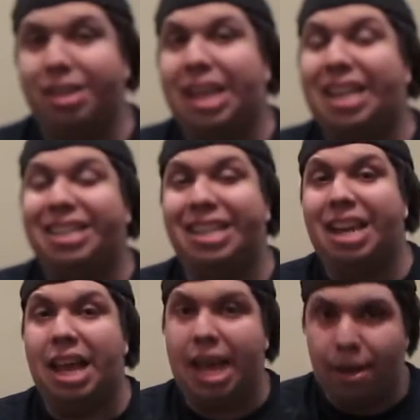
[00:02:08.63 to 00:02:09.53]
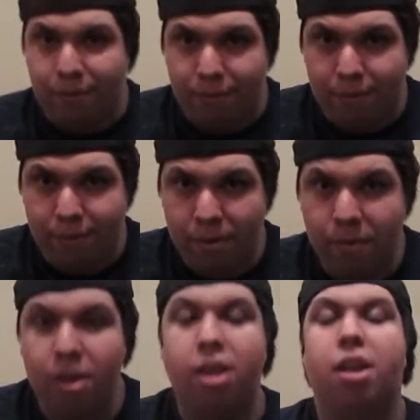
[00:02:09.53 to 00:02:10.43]
that it's an F
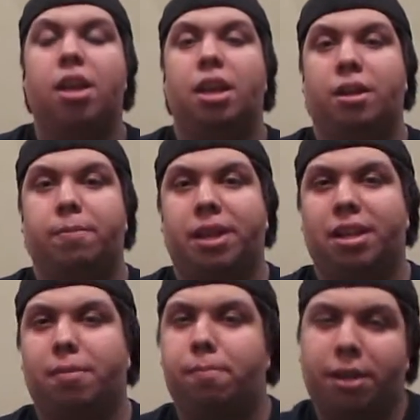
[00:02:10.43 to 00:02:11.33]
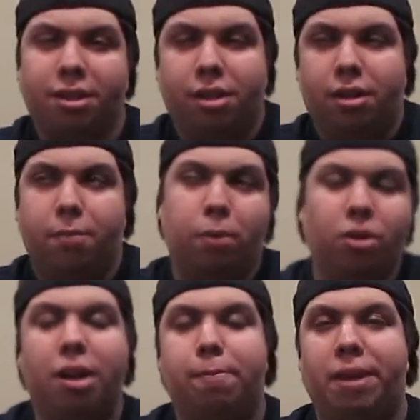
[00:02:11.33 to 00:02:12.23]
is because it's, most, it's
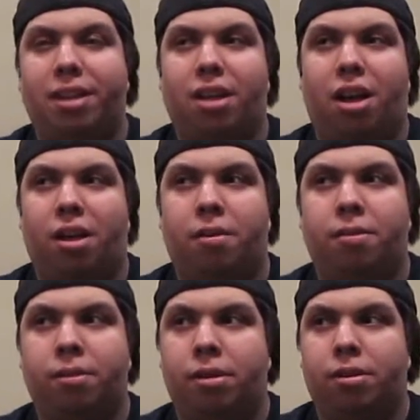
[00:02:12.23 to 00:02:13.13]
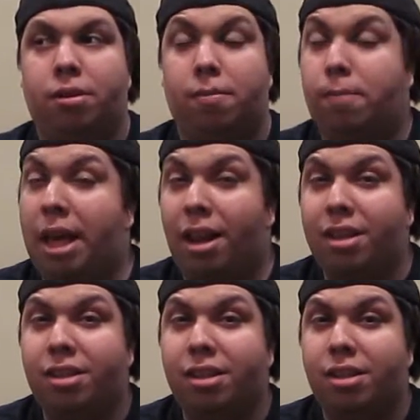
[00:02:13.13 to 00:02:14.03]
mostly based on
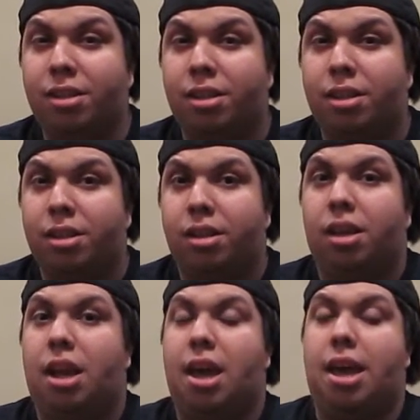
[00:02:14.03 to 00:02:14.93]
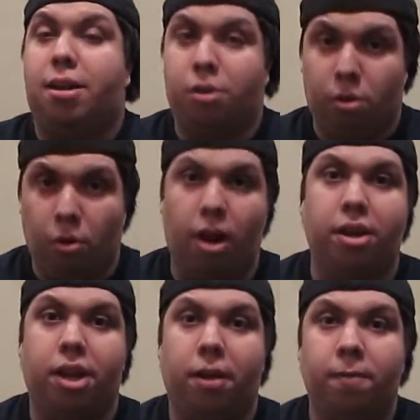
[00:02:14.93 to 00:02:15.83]
balance and tone
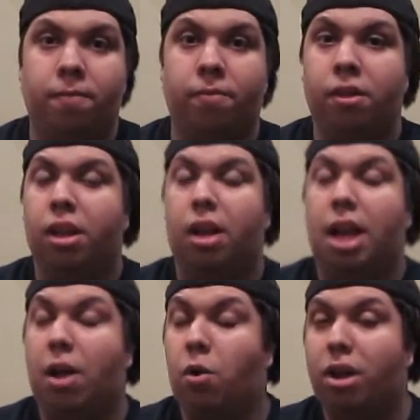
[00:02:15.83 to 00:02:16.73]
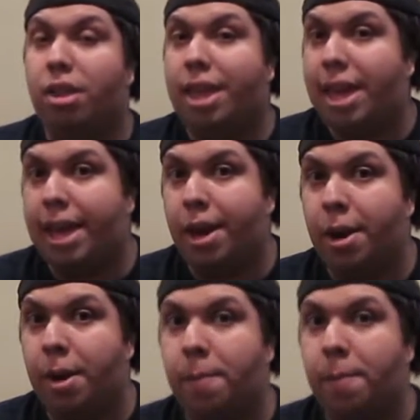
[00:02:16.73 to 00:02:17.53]
quality. Not only that,